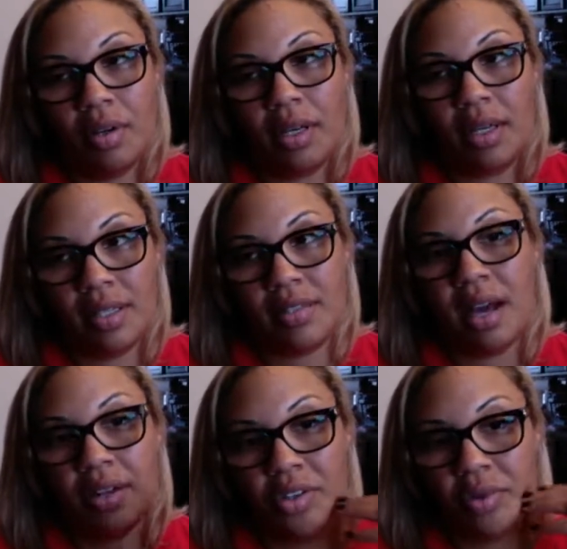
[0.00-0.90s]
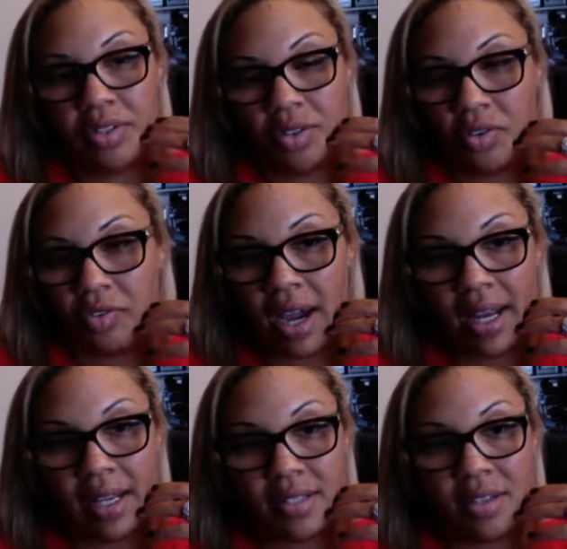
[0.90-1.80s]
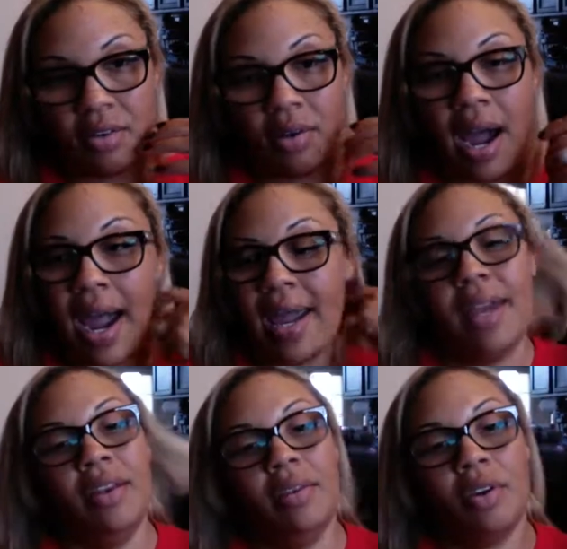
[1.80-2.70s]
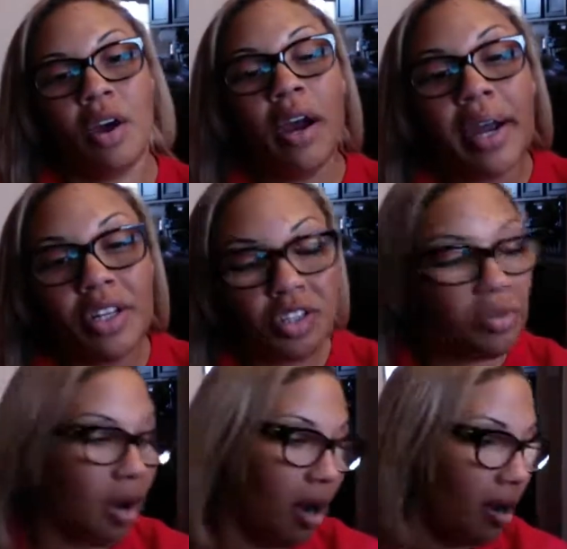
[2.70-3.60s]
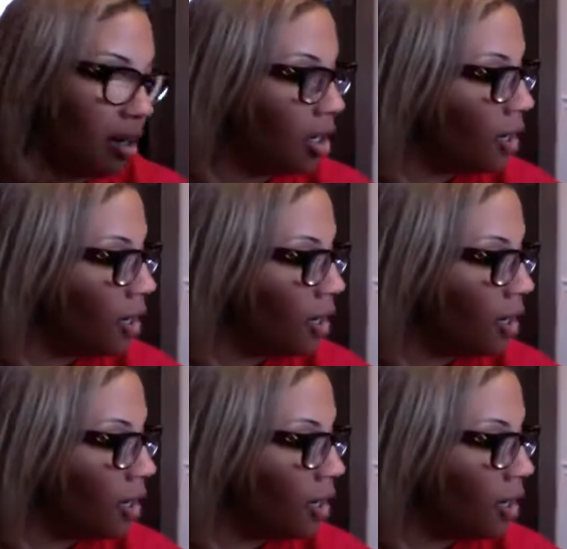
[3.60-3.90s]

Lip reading: is not due until Friday. So I encourage you all,